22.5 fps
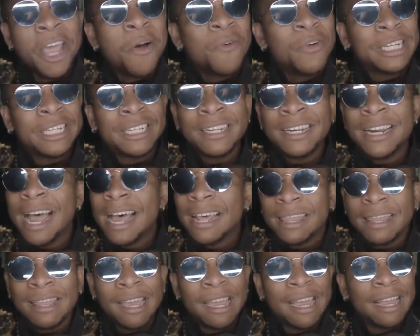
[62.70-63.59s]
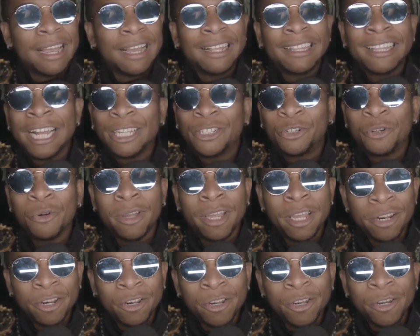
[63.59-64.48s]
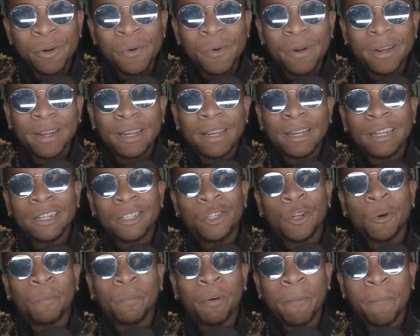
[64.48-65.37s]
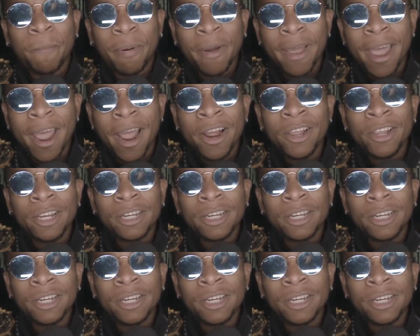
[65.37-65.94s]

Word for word: There is nothing that you can do to prepare